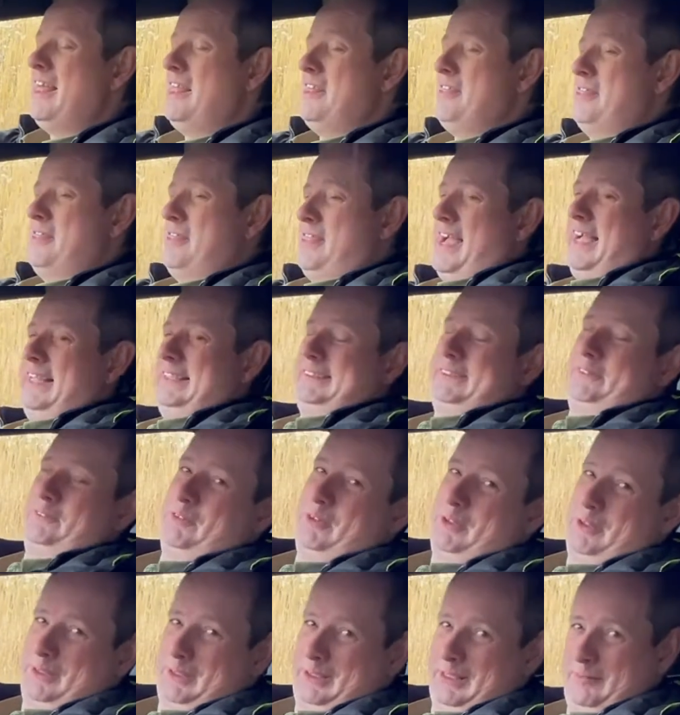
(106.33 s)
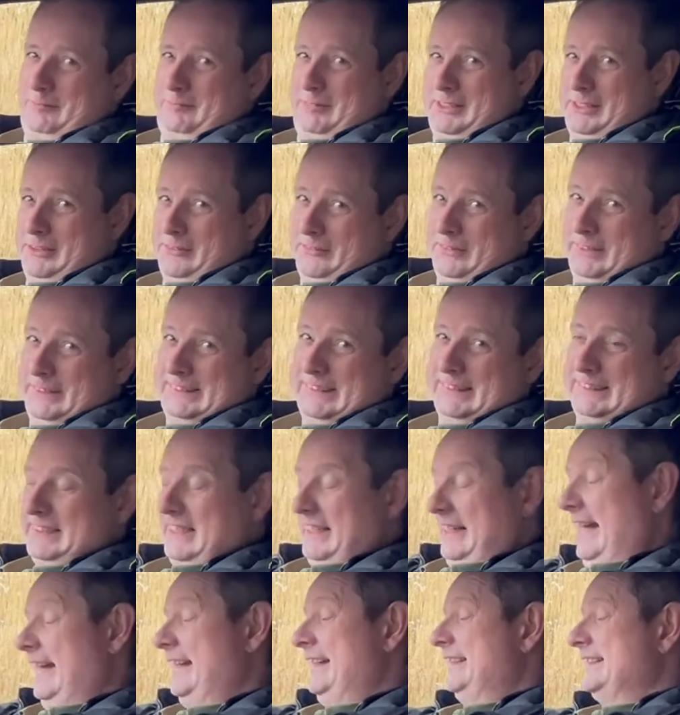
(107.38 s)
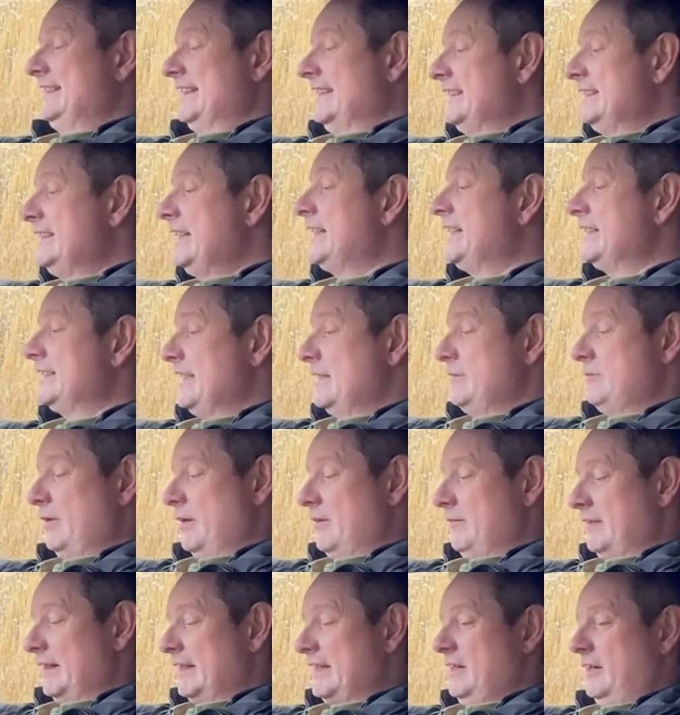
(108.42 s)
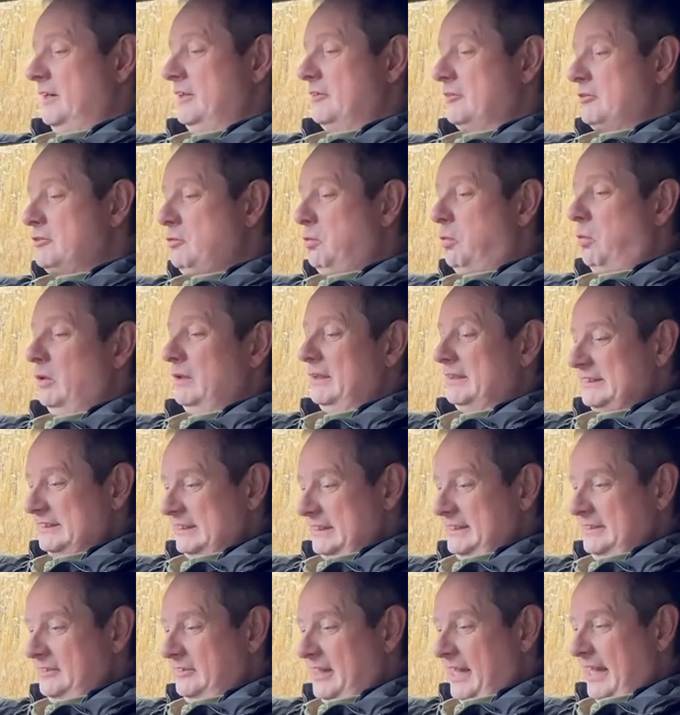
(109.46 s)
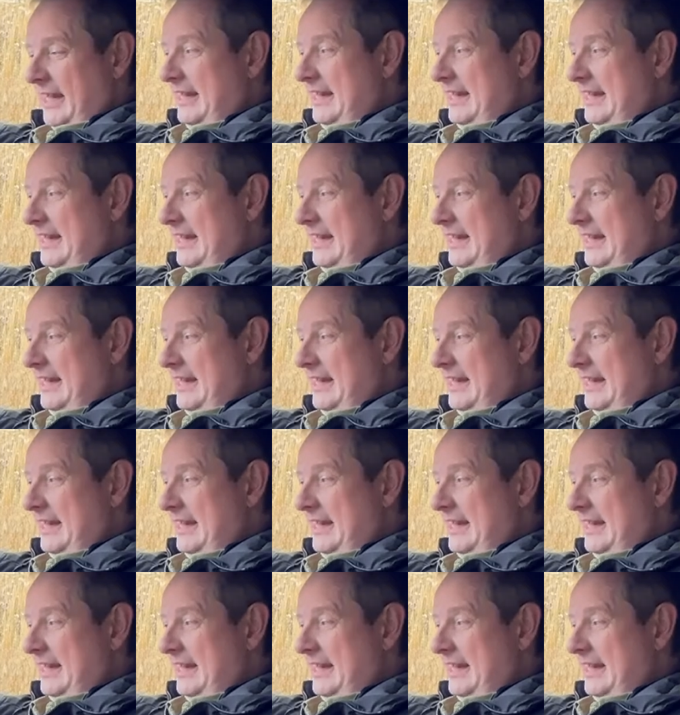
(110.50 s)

That's a rather lovely noise, isn't it? And it's indicative of the kind of quality you get